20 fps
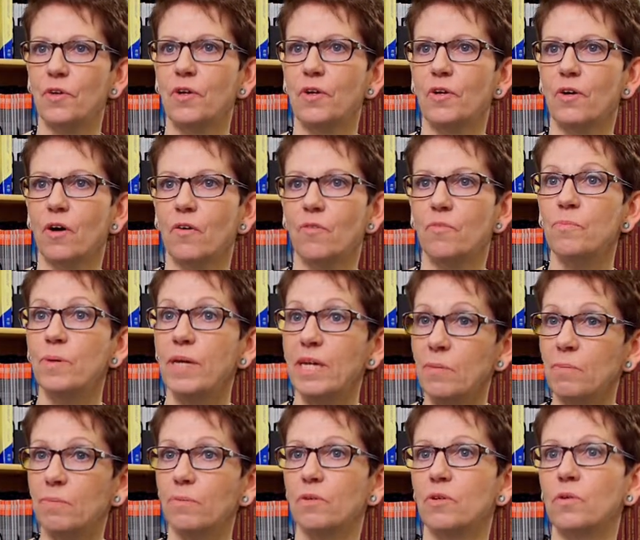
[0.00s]
of
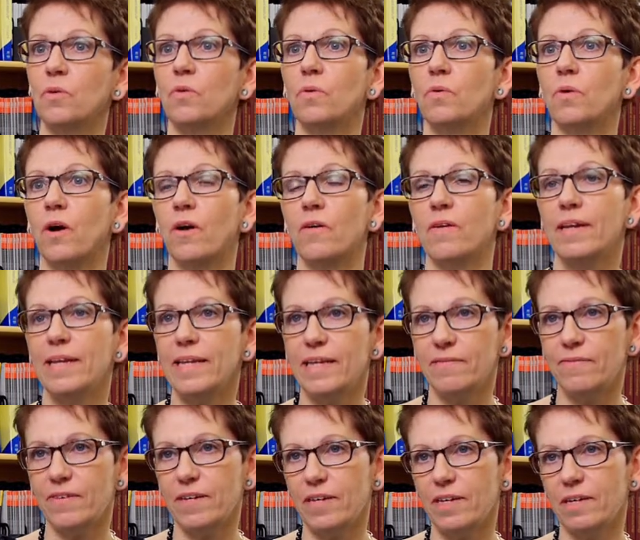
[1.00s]
people who are
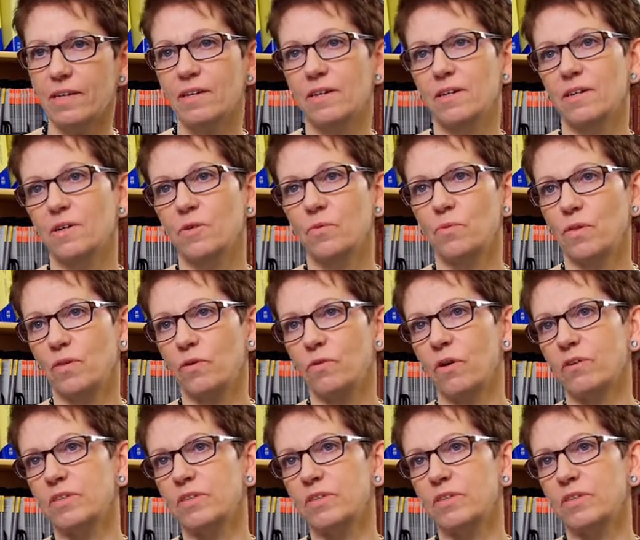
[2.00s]
living with